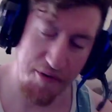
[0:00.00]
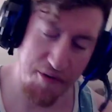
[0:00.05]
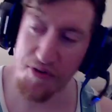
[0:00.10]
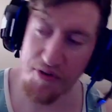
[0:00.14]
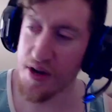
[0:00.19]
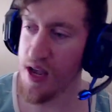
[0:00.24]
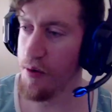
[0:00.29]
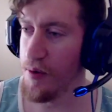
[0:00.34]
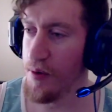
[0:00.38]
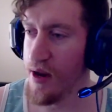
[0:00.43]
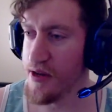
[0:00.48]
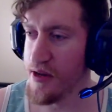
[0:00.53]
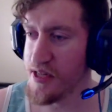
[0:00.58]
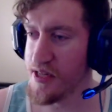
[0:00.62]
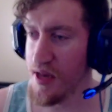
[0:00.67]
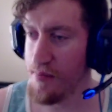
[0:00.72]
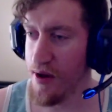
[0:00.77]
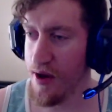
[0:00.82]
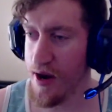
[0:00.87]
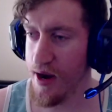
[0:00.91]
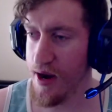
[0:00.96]
forget what else I
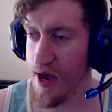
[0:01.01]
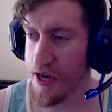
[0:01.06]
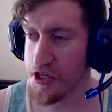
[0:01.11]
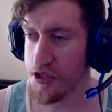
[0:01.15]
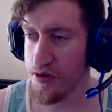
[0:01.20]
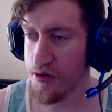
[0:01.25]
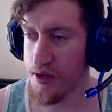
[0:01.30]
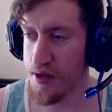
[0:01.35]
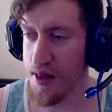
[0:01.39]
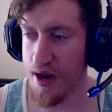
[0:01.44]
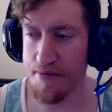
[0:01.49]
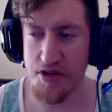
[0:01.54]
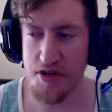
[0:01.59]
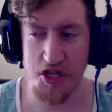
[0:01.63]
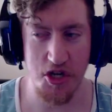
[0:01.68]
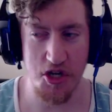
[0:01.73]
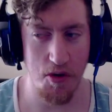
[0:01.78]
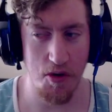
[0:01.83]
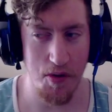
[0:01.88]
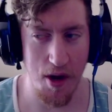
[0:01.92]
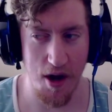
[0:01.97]
bought, actually, that I've
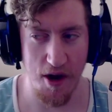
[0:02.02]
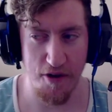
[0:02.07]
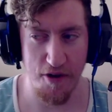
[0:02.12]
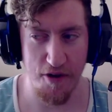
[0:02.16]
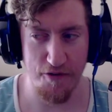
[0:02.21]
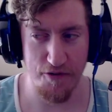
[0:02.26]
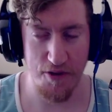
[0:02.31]
shown off.